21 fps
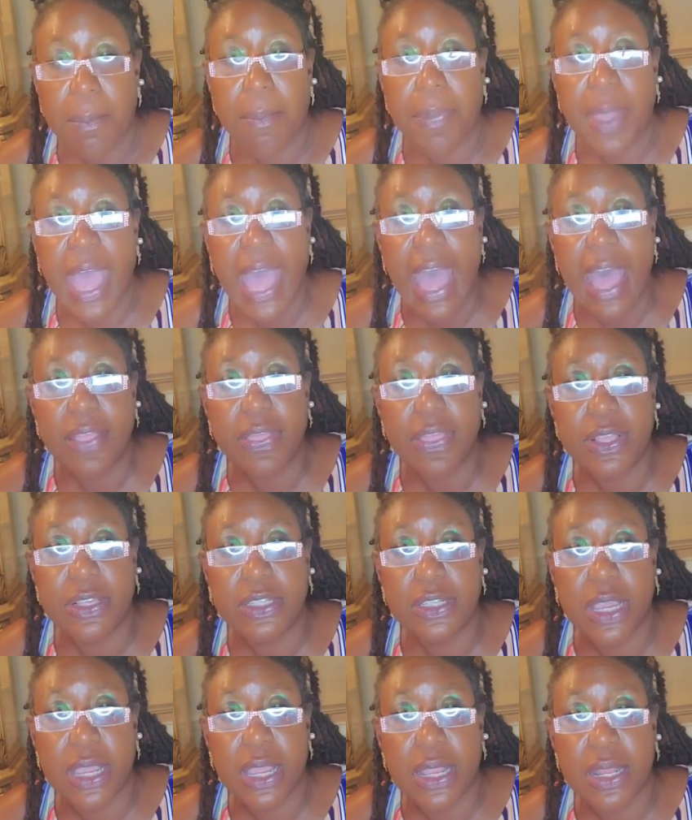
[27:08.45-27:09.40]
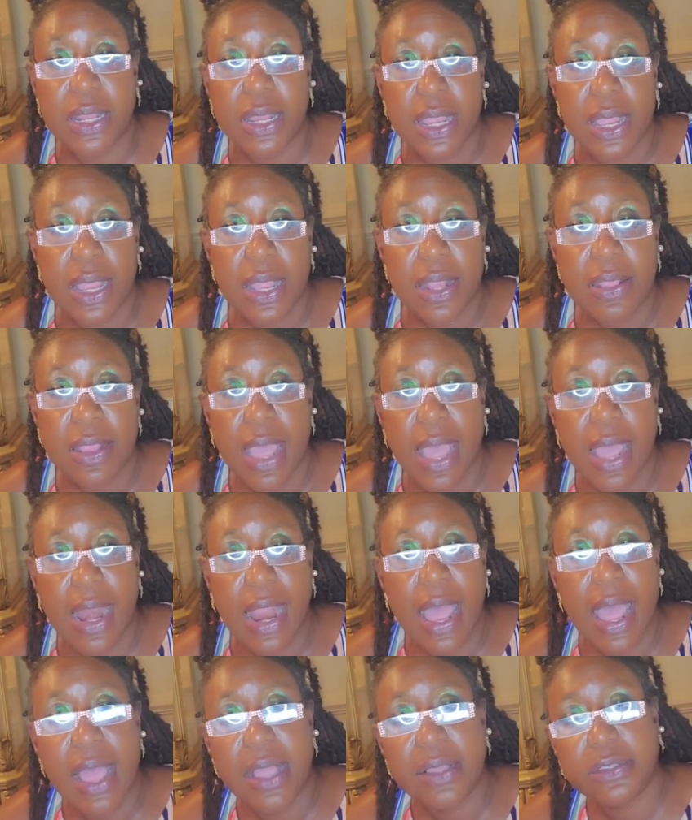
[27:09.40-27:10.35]
pathogen that
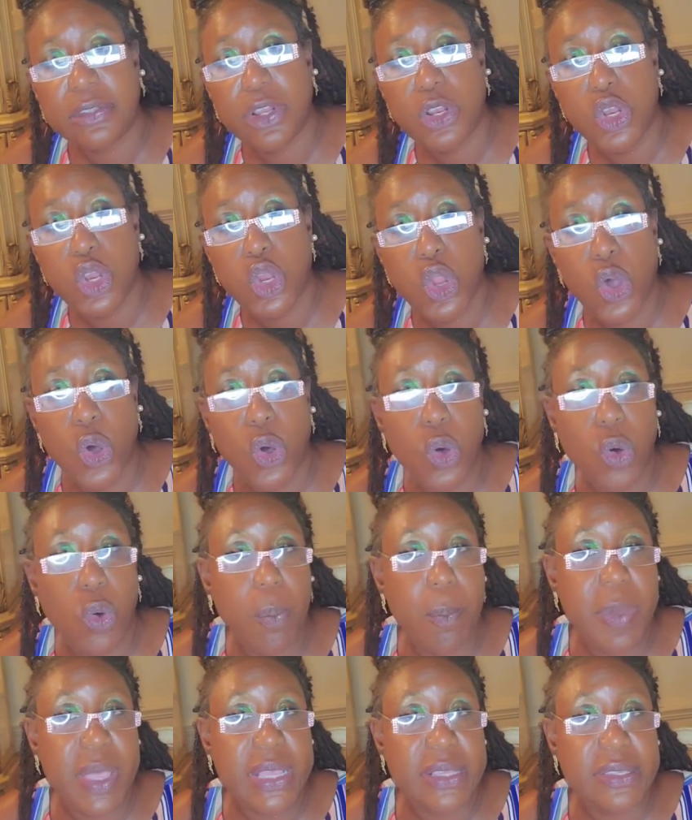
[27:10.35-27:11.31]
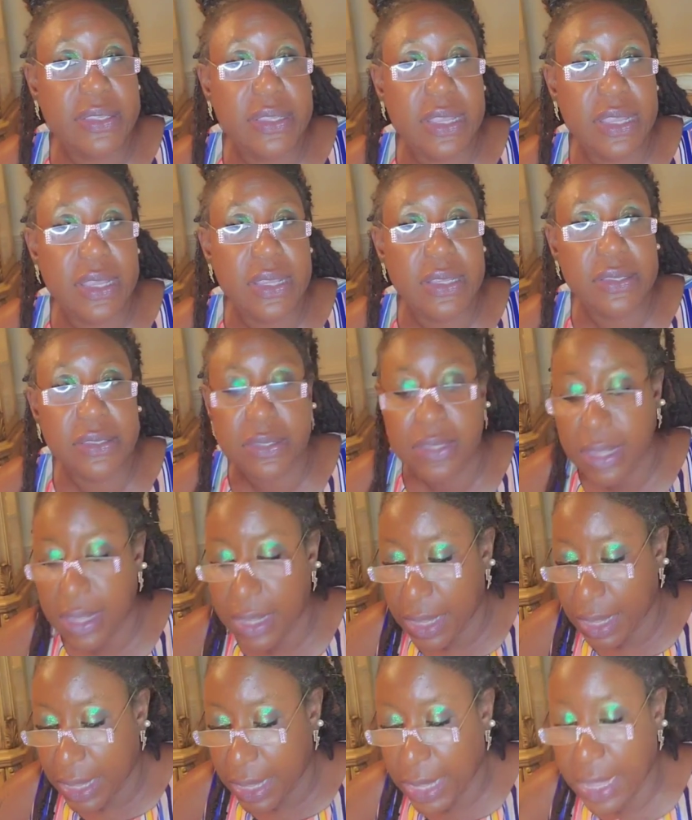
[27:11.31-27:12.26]
has no business
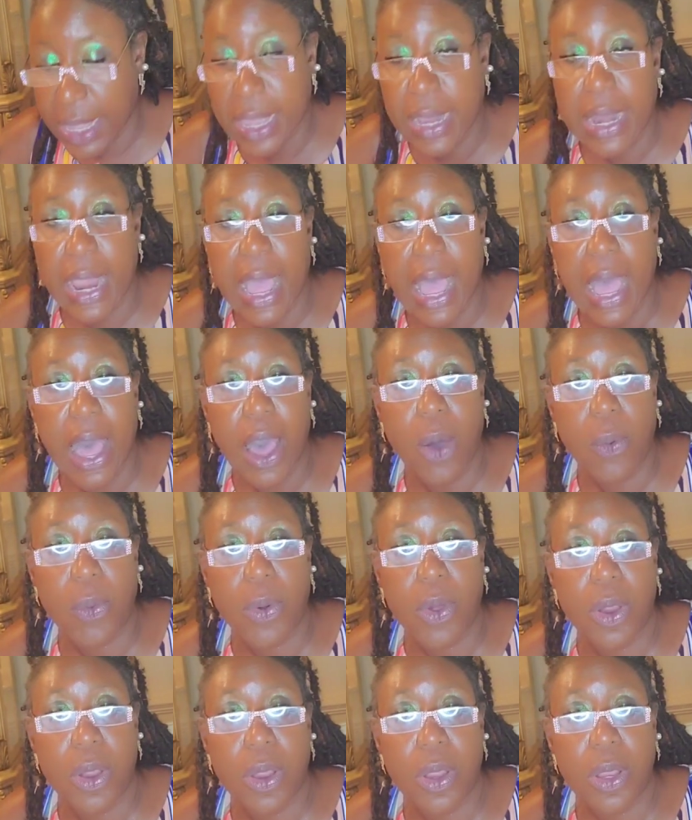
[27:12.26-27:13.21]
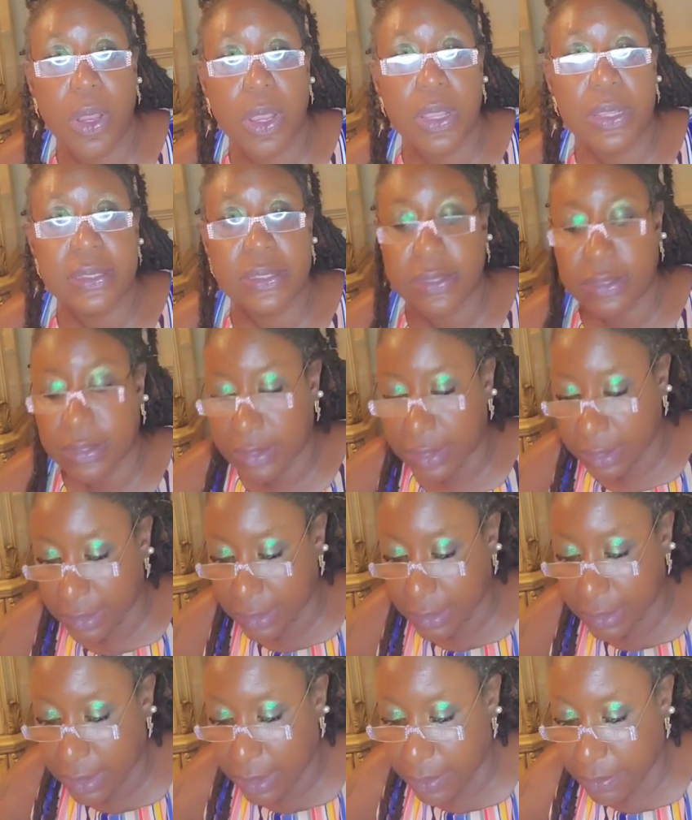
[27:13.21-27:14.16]
in our
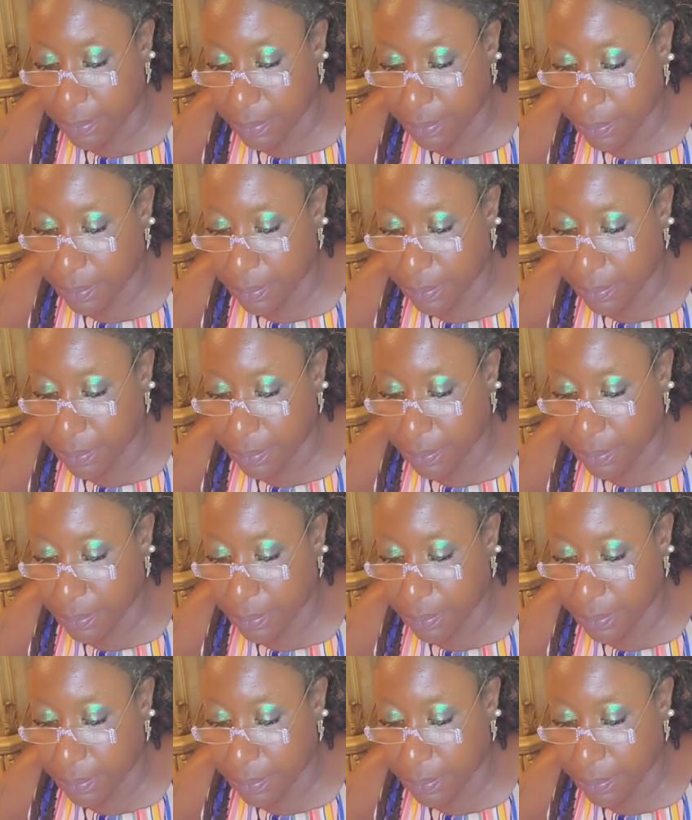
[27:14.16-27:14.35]
system.